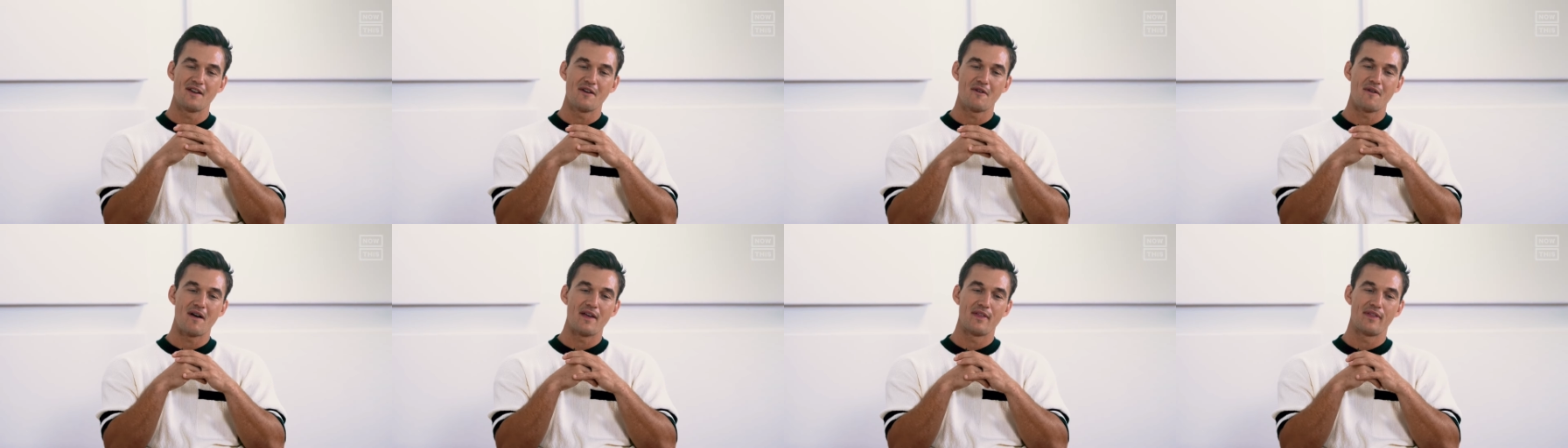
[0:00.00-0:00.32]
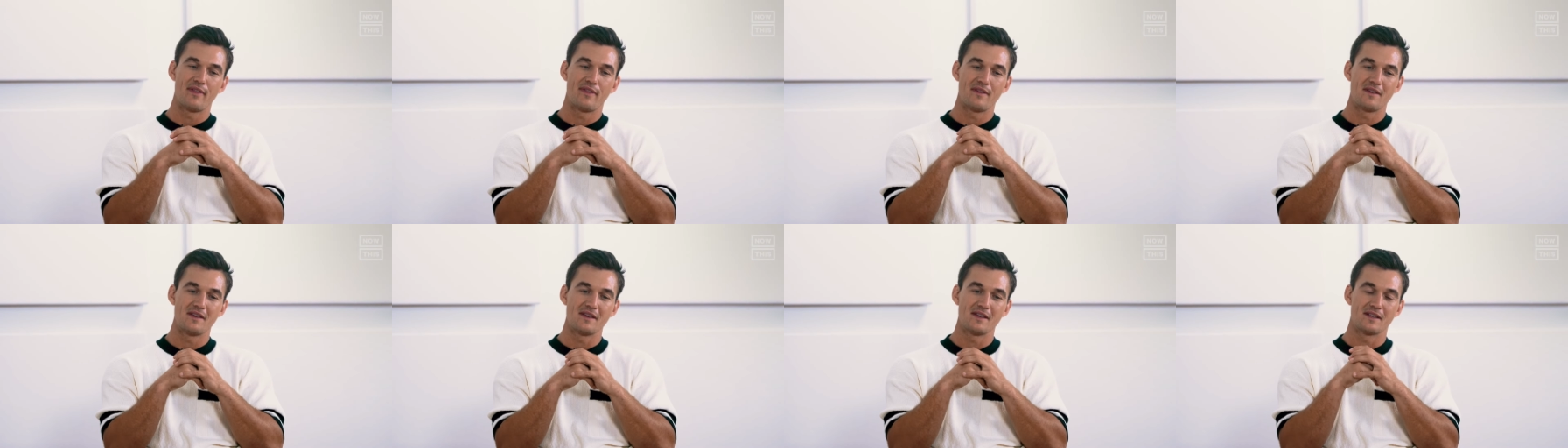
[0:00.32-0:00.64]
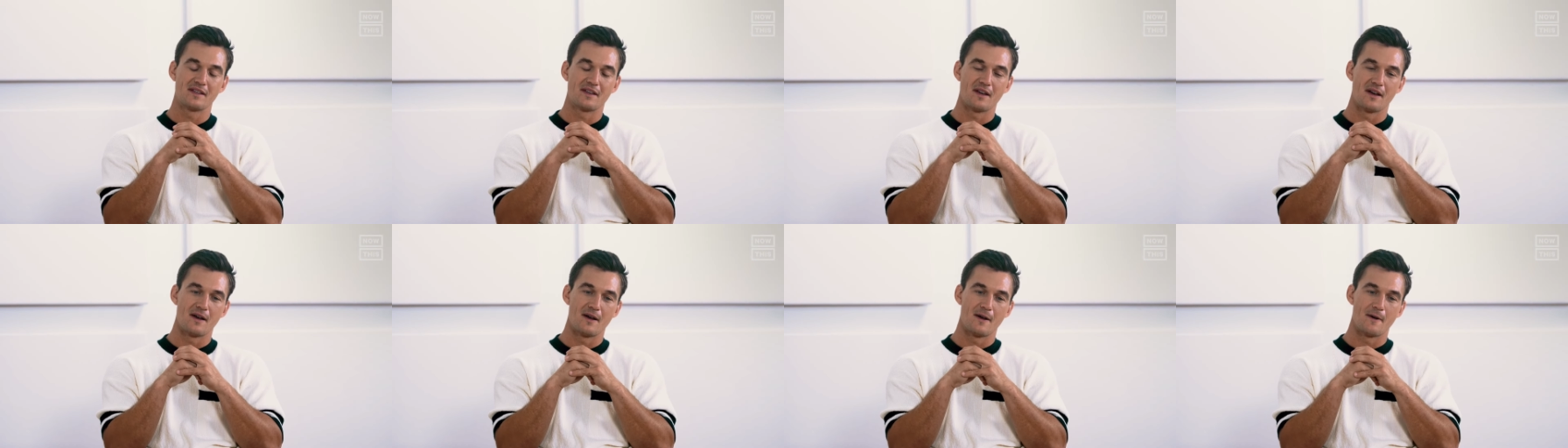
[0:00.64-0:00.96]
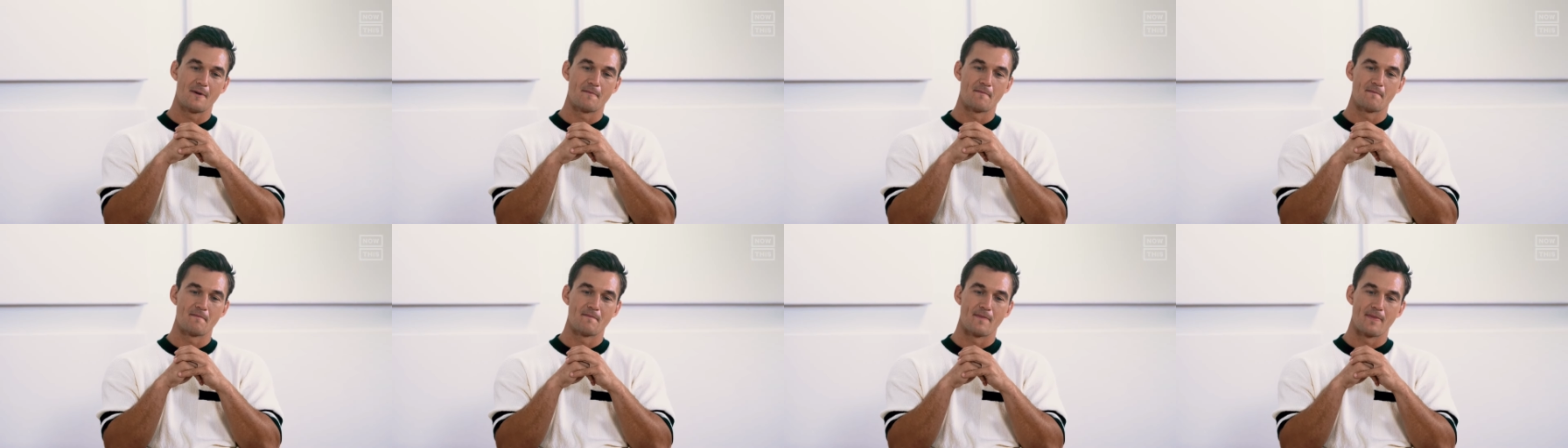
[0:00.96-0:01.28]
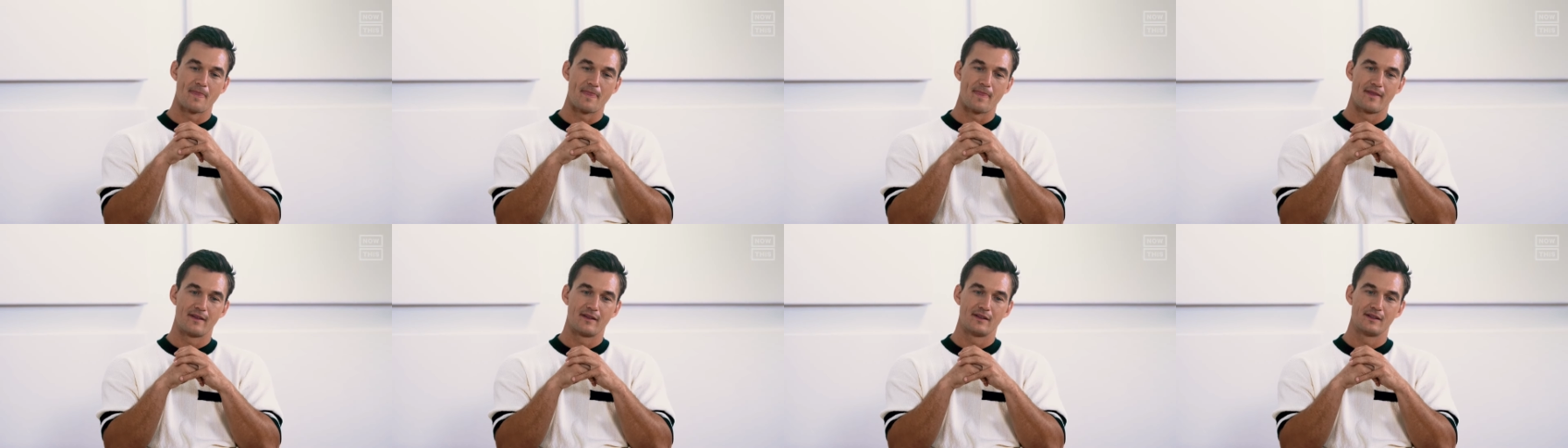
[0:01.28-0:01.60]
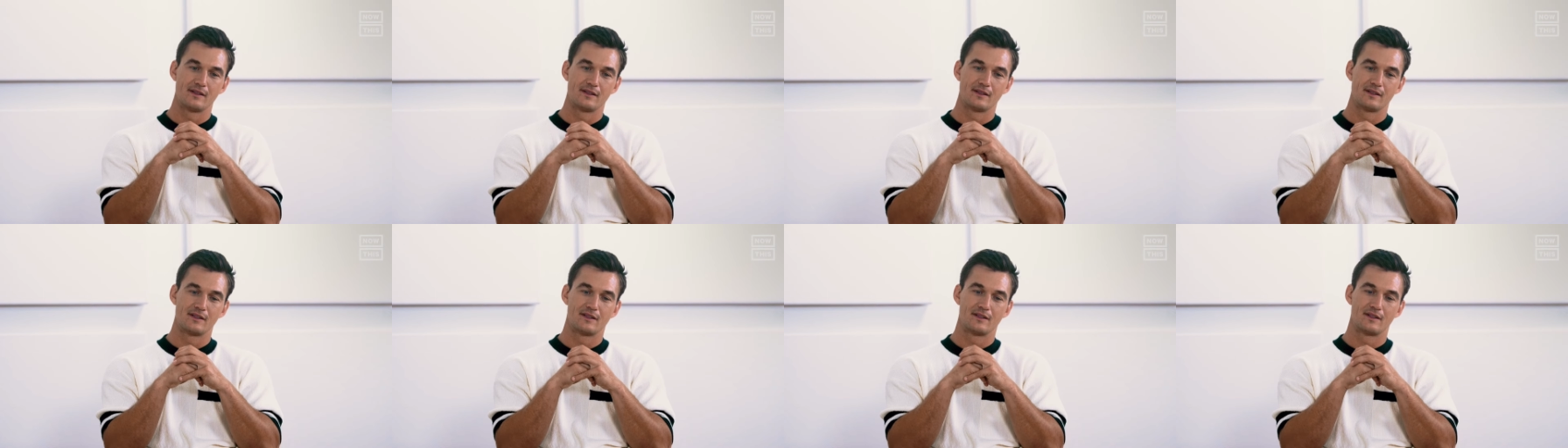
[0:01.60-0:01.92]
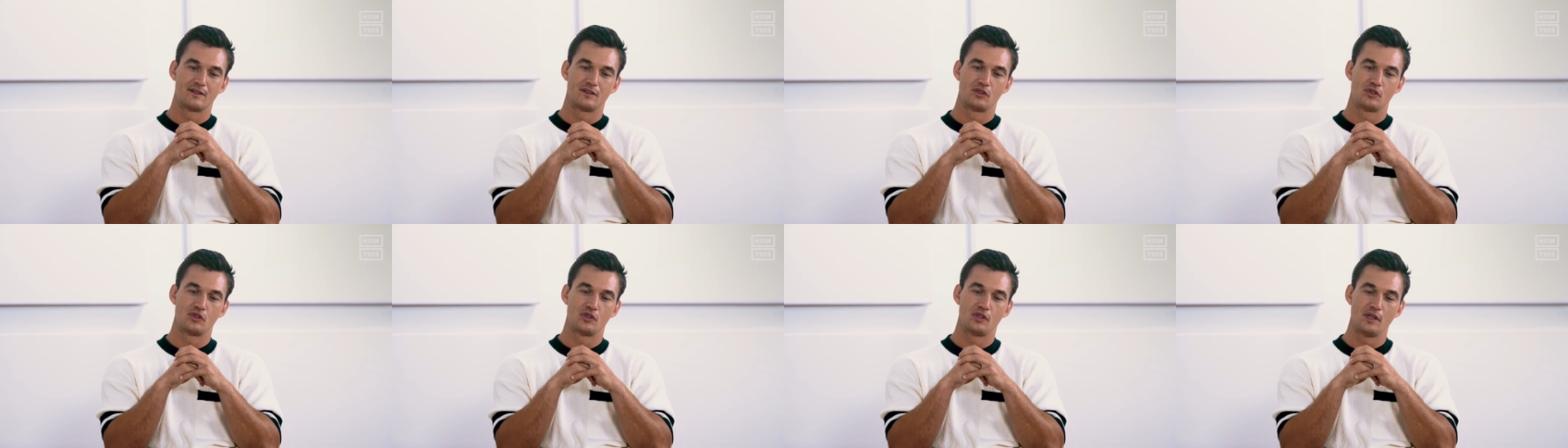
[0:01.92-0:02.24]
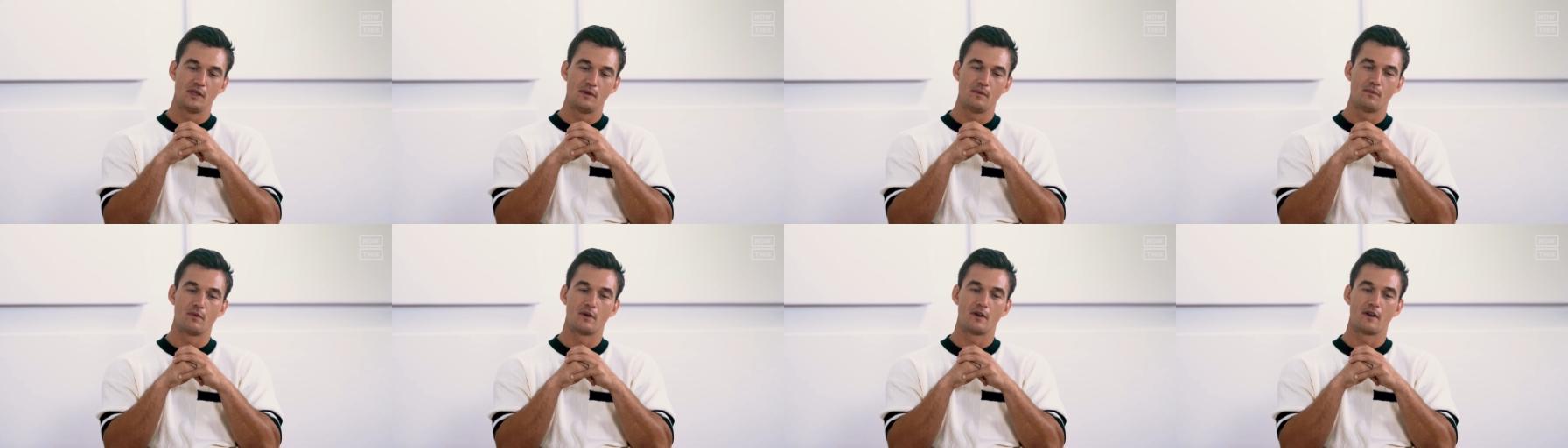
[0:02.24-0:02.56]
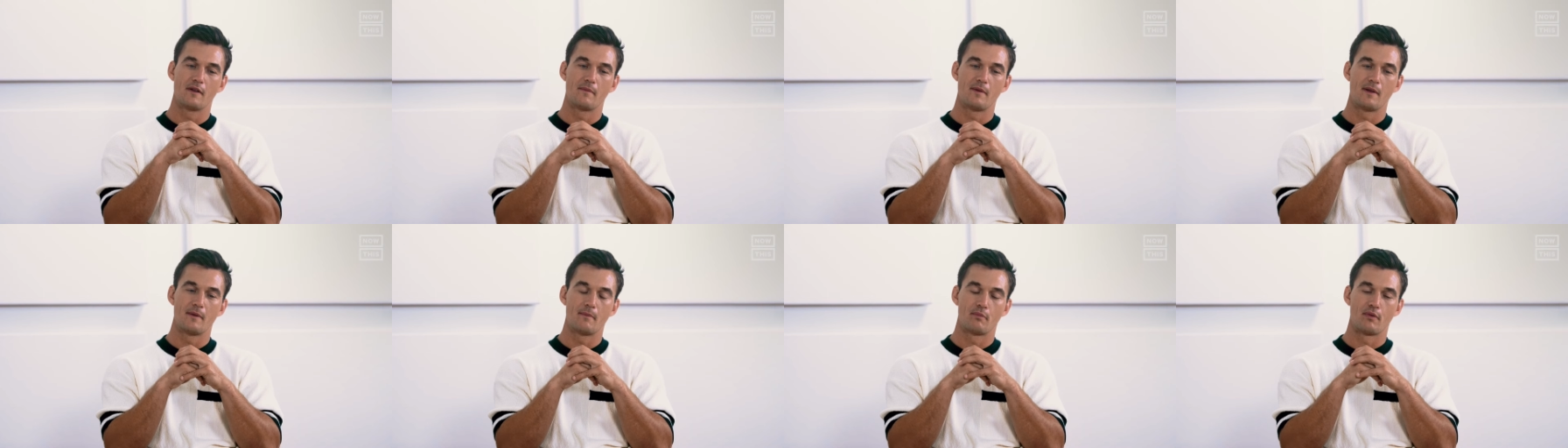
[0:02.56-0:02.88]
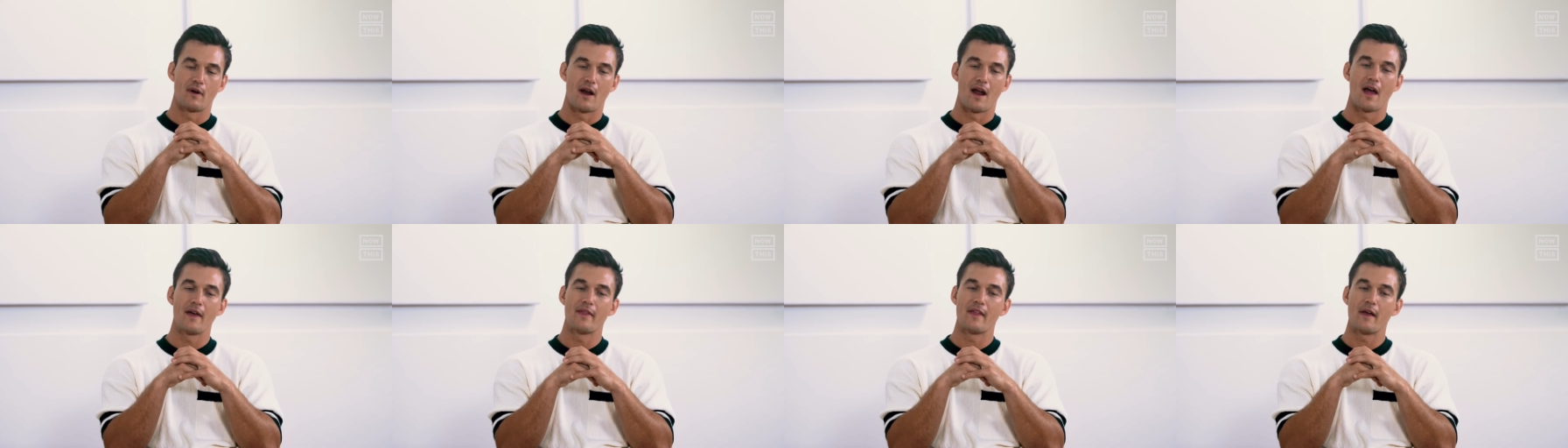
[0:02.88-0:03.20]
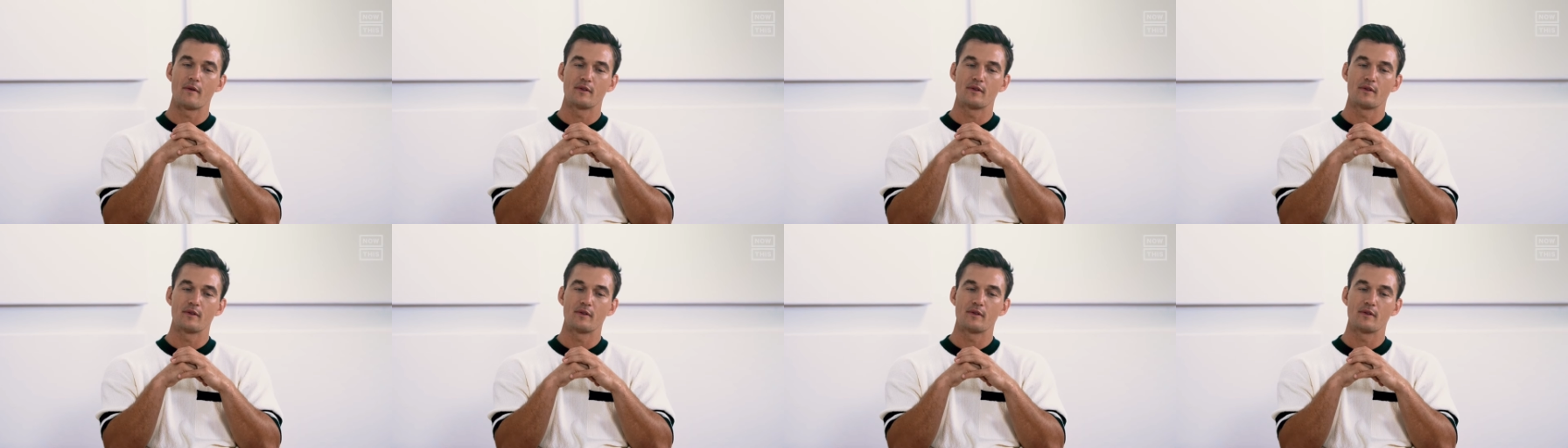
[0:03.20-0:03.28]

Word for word: no, I think um, she would have been proud.